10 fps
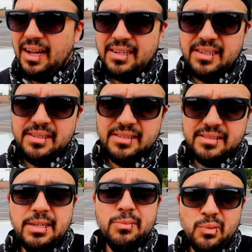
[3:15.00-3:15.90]
I need to
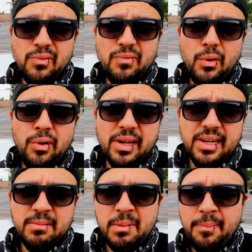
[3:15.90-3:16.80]
keep moving forward. I
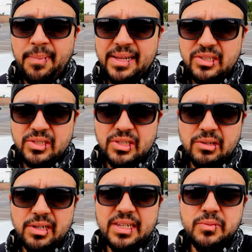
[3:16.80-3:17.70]
gotta get my bachelor's
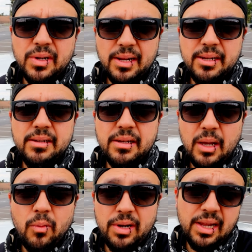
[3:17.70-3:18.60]
degree. That's what I,
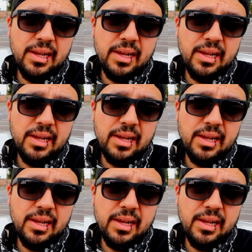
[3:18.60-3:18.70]
I wanna